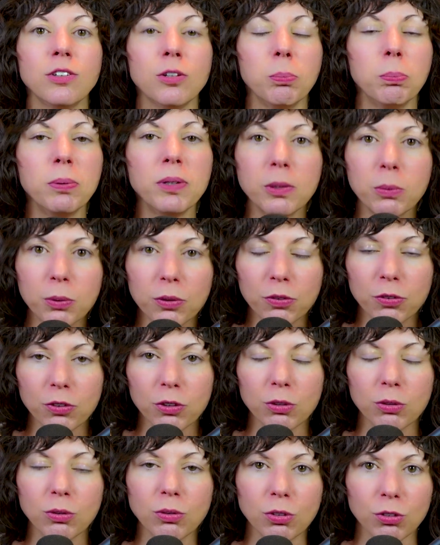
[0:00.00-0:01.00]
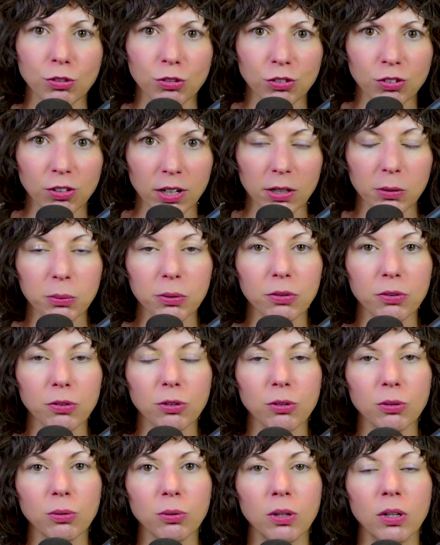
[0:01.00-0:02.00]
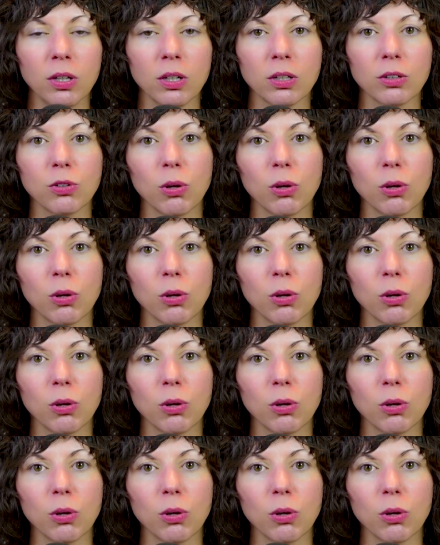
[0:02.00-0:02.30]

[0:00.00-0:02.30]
to be with you, to share with you,